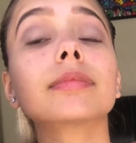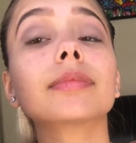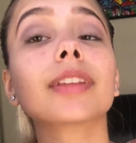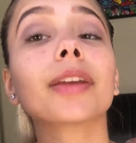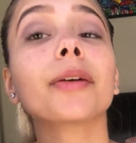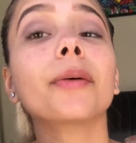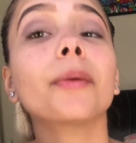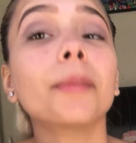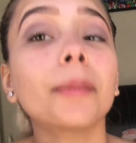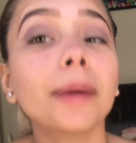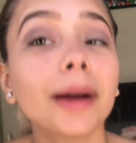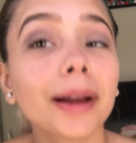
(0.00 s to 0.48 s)

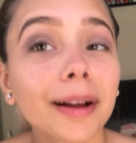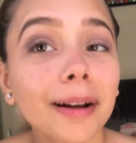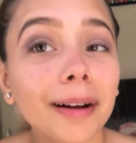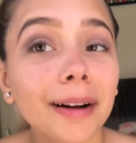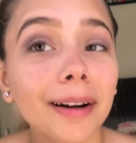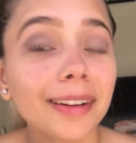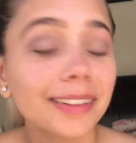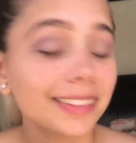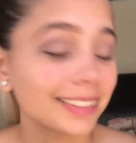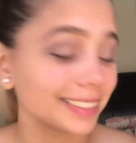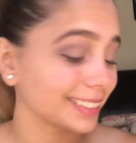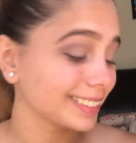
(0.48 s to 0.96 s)
Oh my
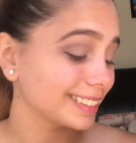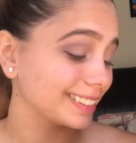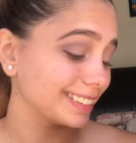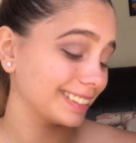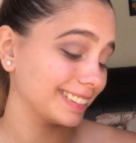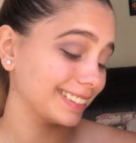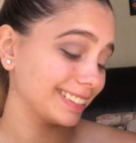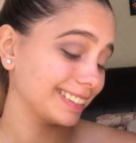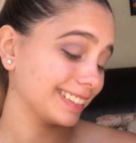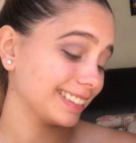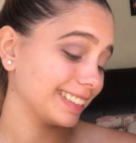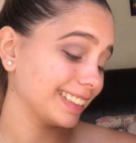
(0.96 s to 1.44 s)
god,
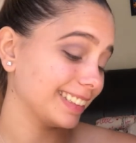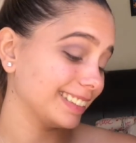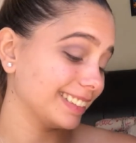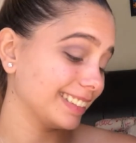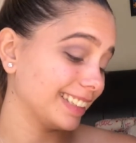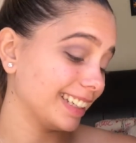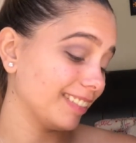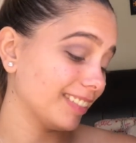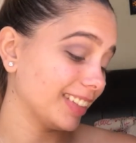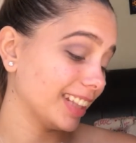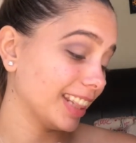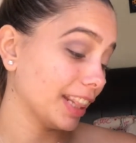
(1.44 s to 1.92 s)
is
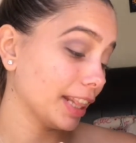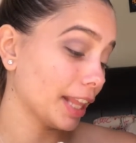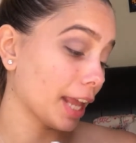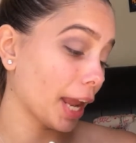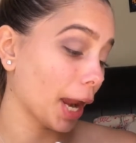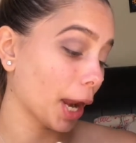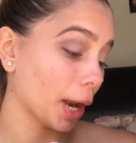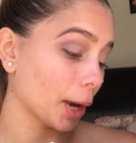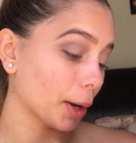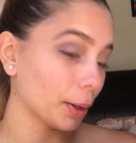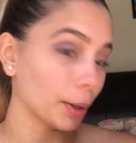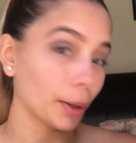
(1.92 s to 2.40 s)
it even
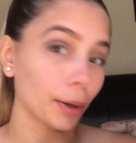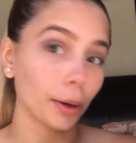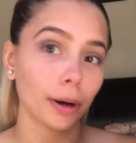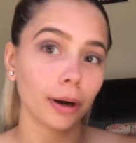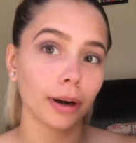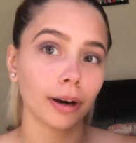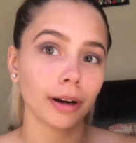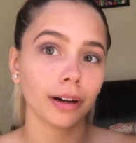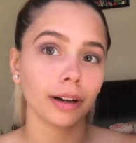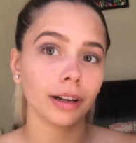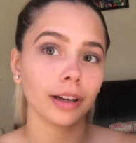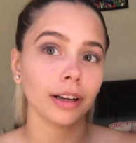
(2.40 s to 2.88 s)
there?
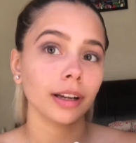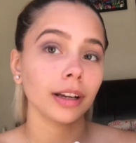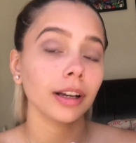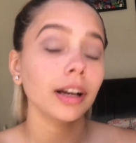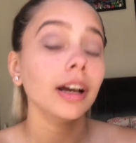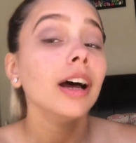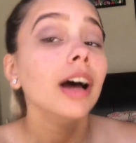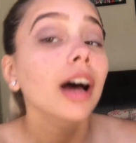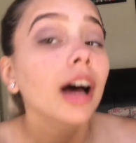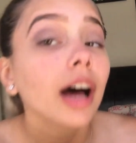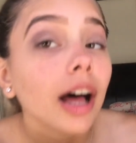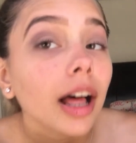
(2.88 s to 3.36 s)

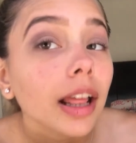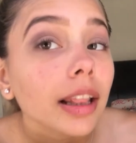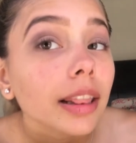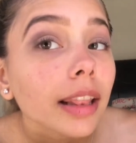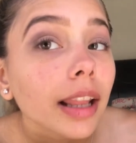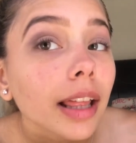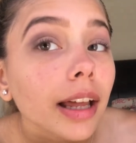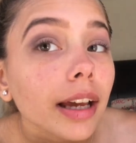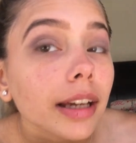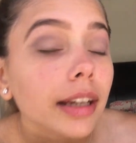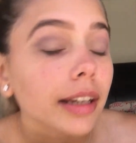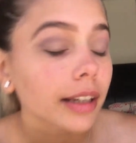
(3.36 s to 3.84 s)

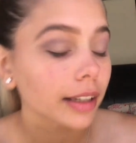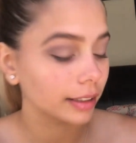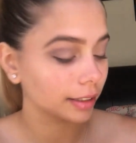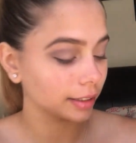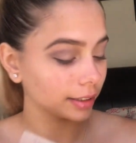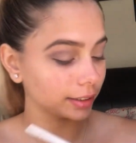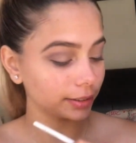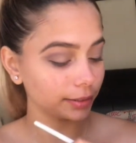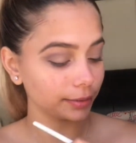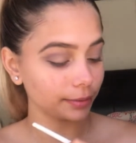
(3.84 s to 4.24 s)
Like,